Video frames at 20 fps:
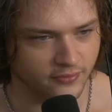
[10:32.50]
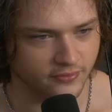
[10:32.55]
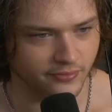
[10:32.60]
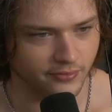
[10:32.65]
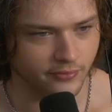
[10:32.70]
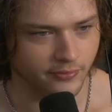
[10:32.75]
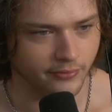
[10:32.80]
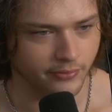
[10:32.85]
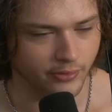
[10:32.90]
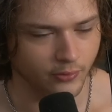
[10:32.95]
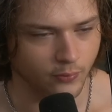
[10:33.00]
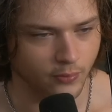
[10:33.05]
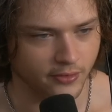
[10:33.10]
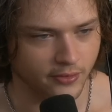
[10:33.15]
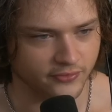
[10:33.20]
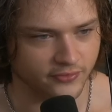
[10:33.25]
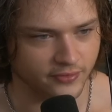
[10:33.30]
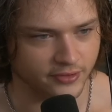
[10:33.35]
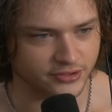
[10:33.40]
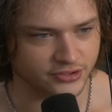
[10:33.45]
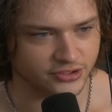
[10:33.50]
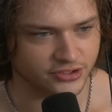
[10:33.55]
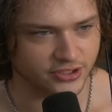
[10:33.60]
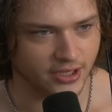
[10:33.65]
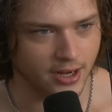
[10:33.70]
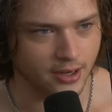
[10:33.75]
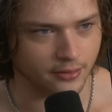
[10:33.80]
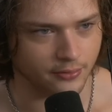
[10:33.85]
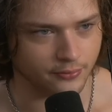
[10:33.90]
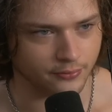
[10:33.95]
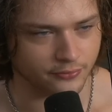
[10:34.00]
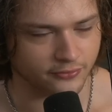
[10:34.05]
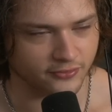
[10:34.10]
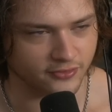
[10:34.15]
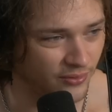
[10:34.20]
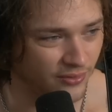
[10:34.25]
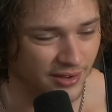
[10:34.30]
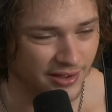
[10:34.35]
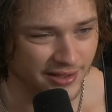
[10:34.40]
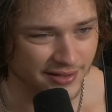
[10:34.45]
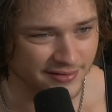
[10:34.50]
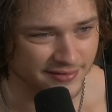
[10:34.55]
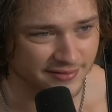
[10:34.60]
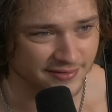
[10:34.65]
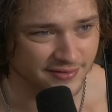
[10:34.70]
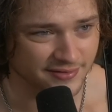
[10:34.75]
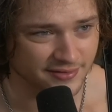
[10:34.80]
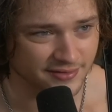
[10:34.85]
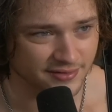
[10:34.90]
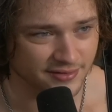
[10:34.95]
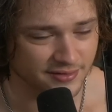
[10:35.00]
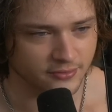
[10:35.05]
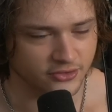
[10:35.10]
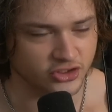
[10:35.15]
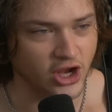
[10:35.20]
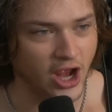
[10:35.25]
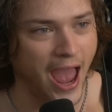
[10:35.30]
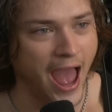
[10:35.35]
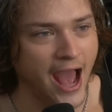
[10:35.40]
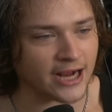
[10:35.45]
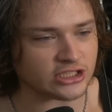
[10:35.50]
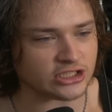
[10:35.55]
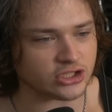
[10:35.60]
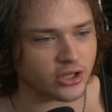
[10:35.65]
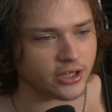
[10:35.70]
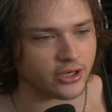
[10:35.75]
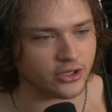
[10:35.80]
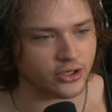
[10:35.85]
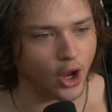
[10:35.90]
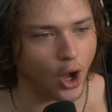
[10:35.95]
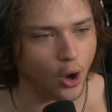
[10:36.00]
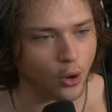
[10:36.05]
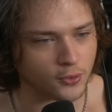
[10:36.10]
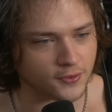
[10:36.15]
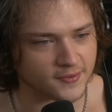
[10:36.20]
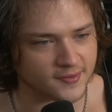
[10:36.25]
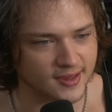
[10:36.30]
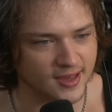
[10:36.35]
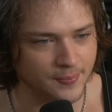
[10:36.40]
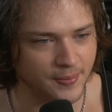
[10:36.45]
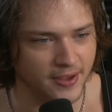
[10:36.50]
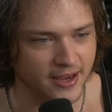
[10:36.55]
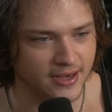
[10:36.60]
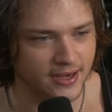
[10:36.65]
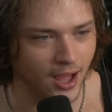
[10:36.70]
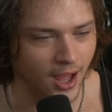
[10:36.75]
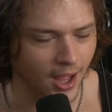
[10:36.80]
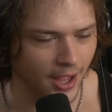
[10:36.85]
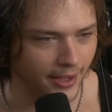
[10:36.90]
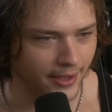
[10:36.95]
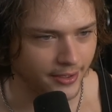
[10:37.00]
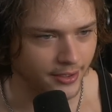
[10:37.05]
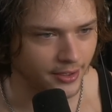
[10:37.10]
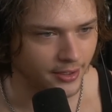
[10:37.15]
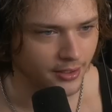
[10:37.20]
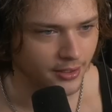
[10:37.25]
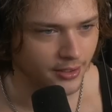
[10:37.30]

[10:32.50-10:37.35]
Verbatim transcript: secretly works in the shadows. What? She actually knows C P nine.